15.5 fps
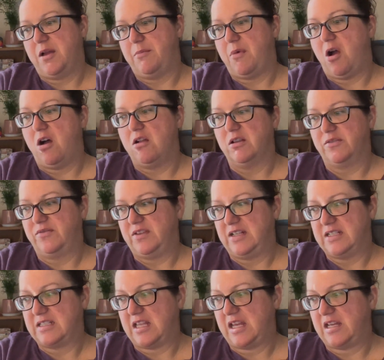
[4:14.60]
all of
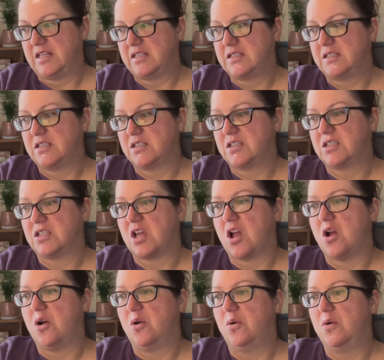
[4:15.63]
these things.
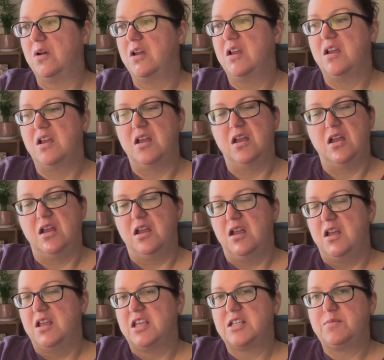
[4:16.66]
So
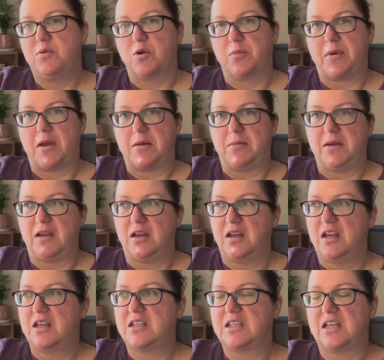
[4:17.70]
this poor baby,
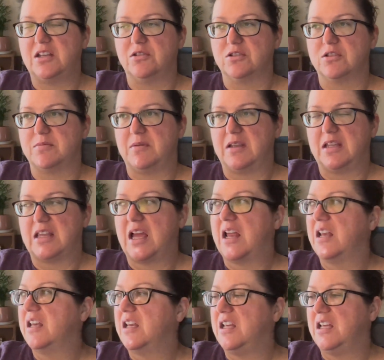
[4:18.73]
it kills me
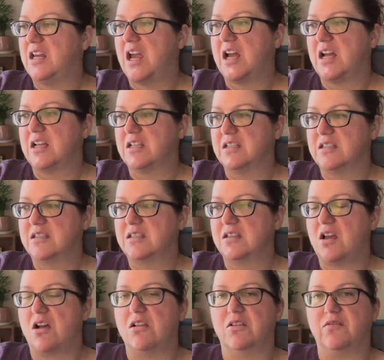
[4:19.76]
that he has
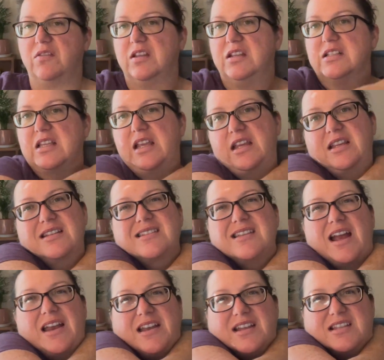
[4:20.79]
all of these
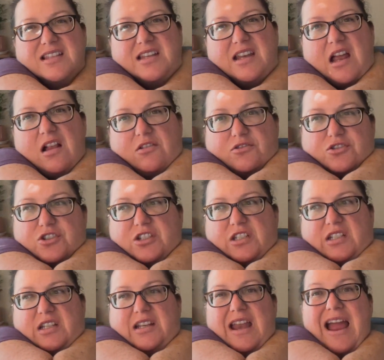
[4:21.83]
sinus and
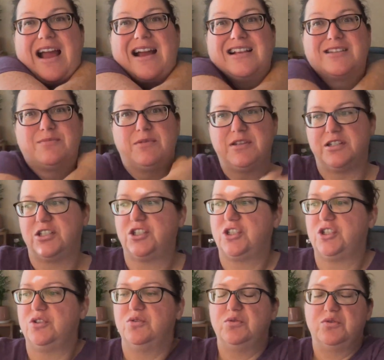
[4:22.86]
allergy and asthma
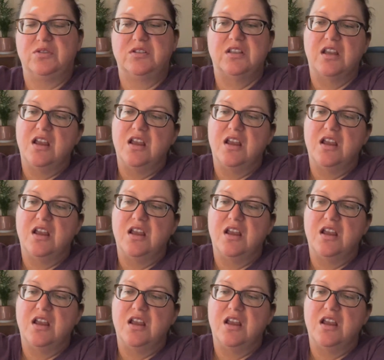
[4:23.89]
issues.